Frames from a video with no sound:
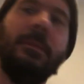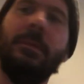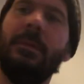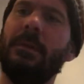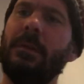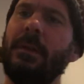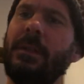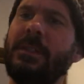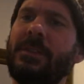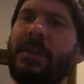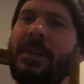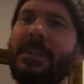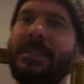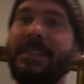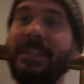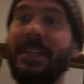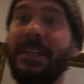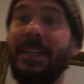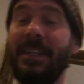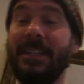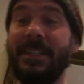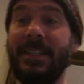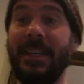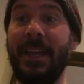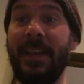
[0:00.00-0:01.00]
Let's try singing
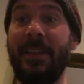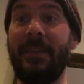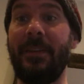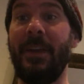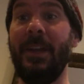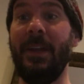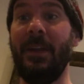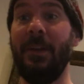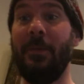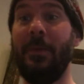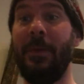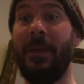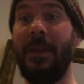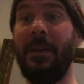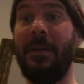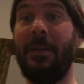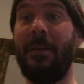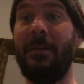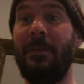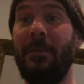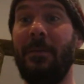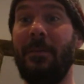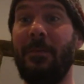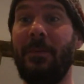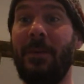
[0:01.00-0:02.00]
it together. Here we go.
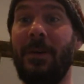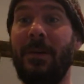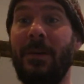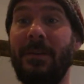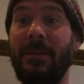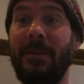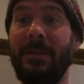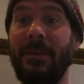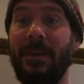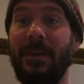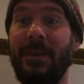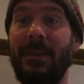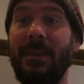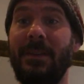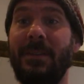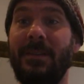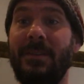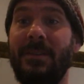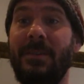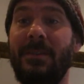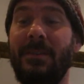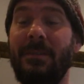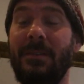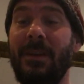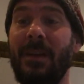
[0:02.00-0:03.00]
1,
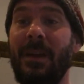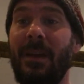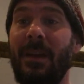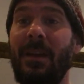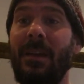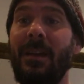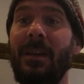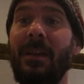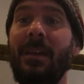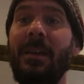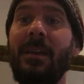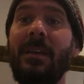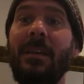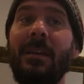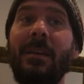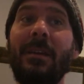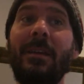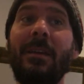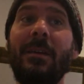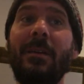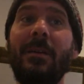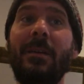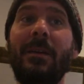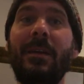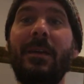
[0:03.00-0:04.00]
2. Here
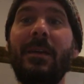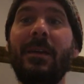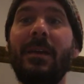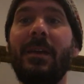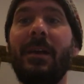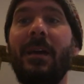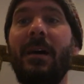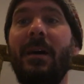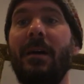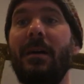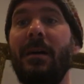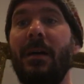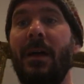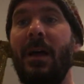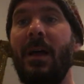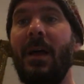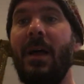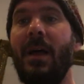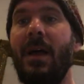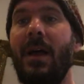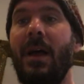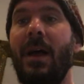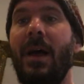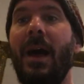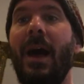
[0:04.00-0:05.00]
we go.
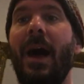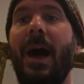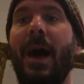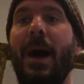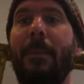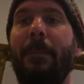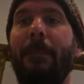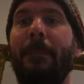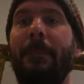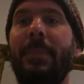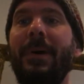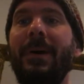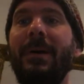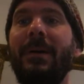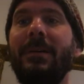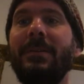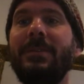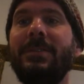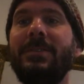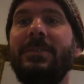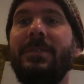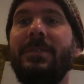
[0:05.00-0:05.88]
Apple